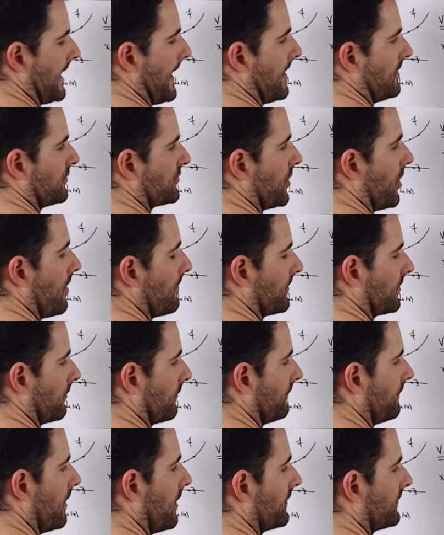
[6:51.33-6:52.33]
n terms, or
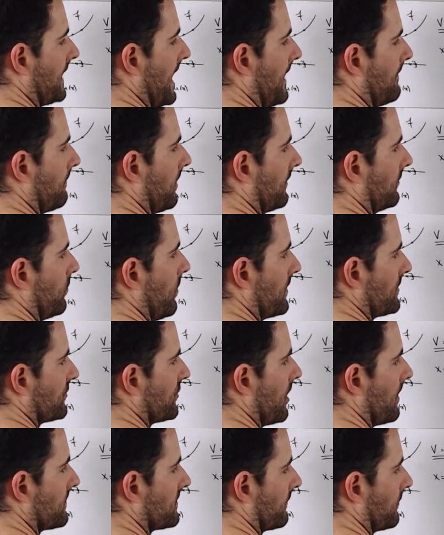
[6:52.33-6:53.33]
first n plus 1
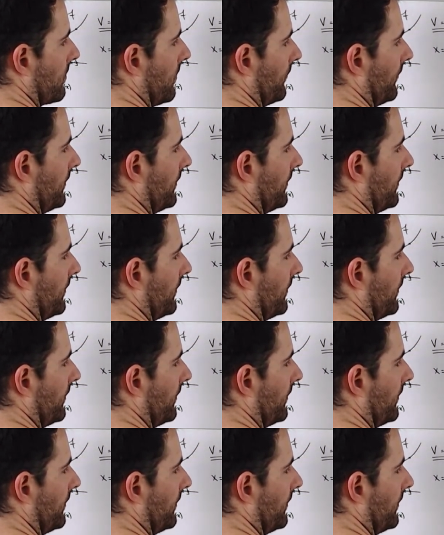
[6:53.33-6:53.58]
terms. Of course,